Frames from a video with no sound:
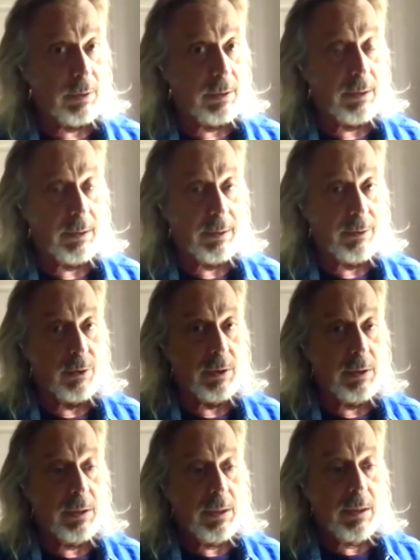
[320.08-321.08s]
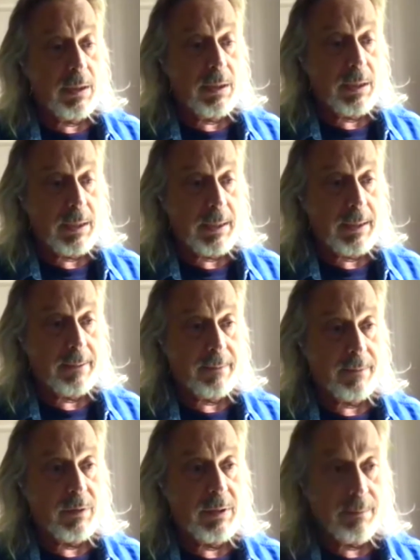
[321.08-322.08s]
because
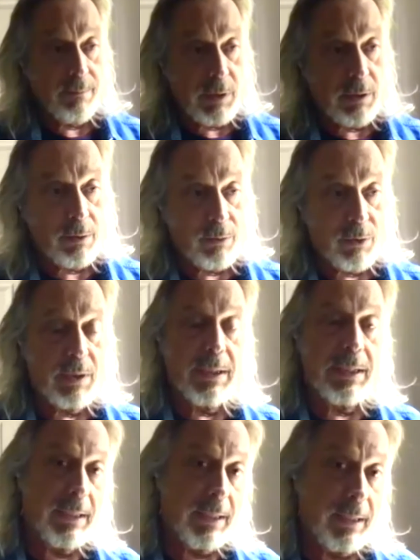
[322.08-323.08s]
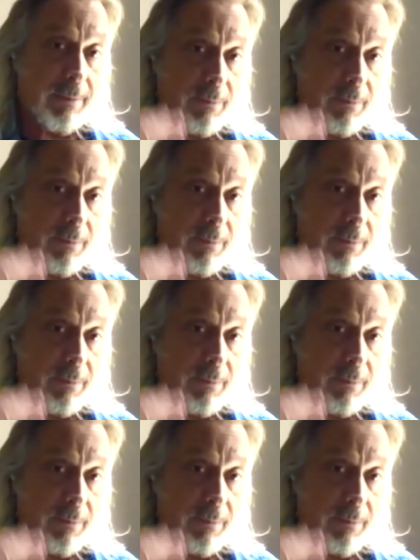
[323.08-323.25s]
Tim Coates and I got